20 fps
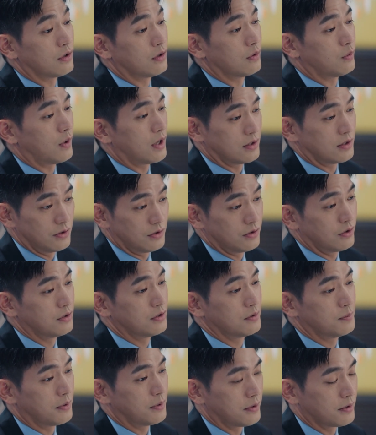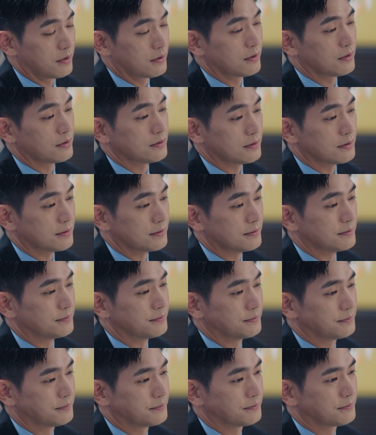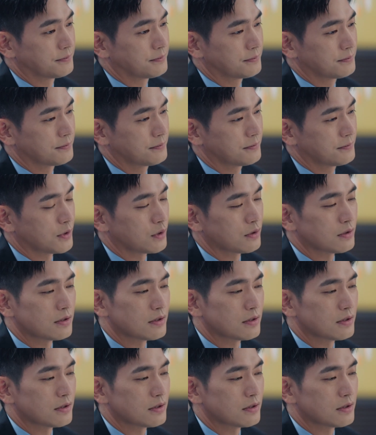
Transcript: Moon Ji-yeon declared he had moved on, but